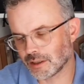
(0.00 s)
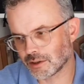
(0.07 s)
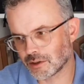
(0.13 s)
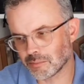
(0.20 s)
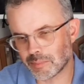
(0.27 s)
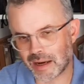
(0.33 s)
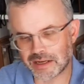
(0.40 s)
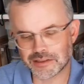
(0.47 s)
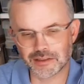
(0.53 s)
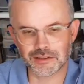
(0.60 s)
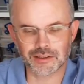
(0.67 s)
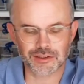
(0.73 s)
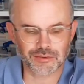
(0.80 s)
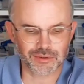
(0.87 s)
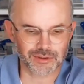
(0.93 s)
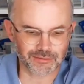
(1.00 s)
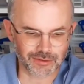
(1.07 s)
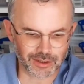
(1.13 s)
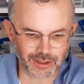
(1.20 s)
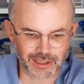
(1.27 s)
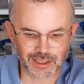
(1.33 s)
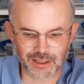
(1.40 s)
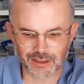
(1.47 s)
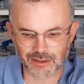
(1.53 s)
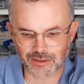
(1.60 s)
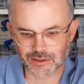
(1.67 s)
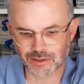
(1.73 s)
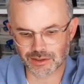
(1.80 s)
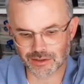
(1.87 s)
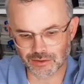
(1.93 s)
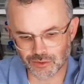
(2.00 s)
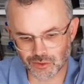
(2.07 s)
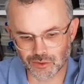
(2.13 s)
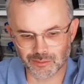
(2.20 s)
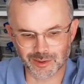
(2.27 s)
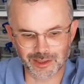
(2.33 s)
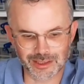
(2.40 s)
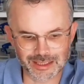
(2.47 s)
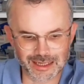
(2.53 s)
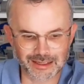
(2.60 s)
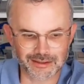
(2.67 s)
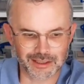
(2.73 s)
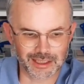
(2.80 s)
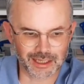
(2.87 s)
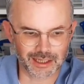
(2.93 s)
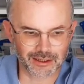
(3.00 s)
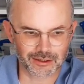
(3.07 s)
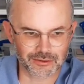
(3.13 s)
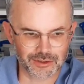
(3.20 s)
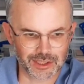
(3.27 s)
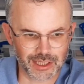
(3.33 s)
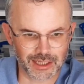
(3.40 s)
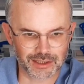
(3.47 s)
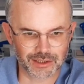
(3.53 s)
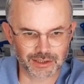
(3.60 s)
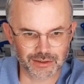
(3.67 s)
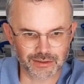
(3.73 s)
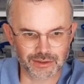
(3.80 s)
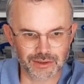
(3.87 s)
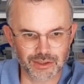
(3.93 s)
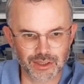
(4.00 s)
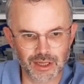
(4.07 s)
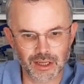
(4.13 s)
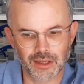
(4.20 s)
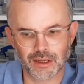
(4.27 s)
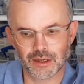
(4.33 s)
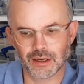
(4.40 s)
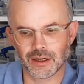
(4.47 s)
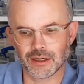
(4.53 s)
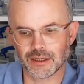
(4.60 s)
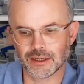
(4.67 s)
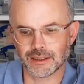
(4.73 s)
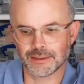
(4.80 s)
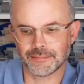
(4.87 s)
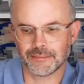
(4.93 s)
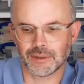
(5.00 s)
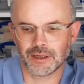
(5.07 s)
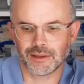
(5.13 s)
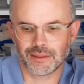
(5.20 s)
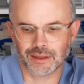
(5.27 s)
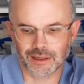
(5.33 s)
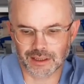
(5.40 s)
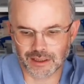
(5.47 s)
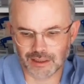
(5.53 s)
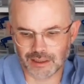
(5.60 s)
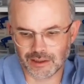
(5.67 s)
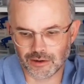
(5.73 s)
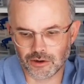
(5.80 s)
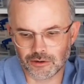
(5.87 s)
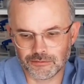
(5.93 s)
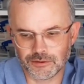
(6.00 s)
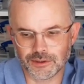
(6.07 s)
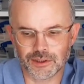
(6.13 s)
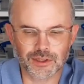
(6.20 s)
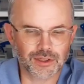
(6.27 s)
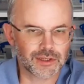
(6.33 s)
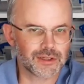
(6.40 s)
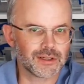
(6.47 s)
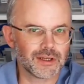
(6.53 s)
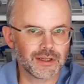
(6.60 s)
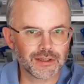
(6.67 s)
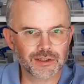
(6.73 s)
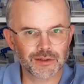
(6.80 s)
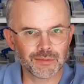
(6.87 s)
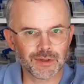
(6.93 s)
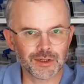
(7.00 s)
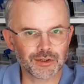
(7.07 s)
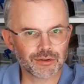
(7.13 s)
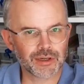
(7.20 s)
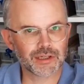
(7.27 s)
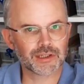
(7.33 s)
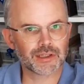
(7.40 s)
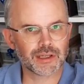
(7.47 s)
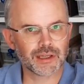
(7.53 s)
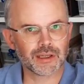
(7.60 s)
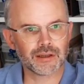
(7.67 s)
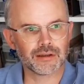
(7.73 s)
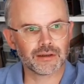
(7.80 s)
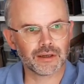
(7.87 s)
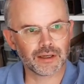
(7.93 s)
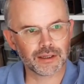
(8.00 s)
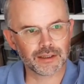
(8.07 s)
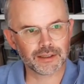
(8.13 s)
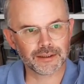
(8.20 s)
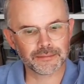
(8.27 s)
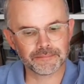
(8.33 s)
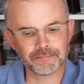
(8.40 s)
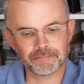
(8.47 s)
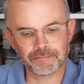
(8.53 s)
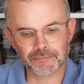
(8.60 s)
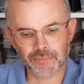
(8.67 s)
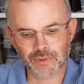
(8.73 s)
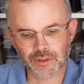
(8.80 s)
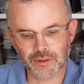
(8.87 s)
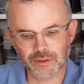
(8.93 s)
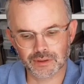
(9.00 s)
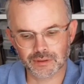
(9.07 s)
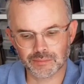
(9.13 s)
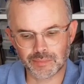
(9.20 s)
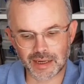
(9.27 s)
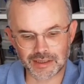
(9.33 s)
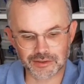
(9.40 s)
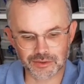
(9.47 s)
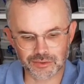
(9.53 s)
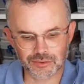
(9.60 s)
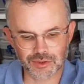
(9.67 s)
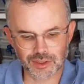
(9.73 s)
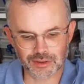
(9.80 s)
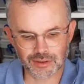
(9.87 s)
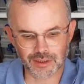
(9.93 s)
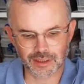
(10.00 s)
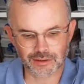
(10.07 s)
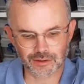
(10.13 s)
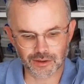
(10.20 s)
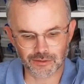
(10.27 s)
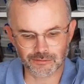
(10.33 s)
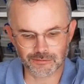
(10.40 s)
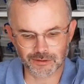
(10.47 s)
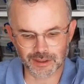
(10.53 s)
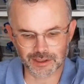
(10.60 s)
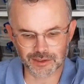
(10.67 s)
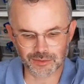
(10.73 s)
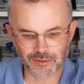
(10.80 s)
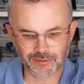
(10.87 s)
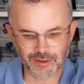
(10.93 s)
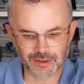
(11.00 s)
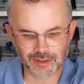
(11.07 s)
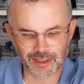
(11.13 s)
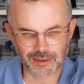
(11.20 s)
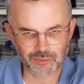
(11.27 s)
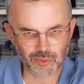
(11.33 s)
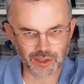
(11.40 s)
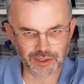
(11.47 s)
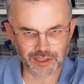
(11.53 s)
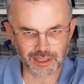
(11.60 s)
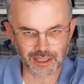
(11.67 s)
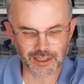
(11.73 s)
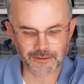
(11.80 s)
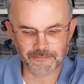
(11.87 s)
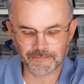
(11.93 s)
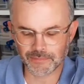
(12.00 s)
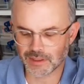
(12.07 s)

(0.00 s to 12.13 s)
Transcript: combatants with the Vikings, the Normans and the Anglo-Saxons. I think it offers some interesting battles and conflicts within that 1 year.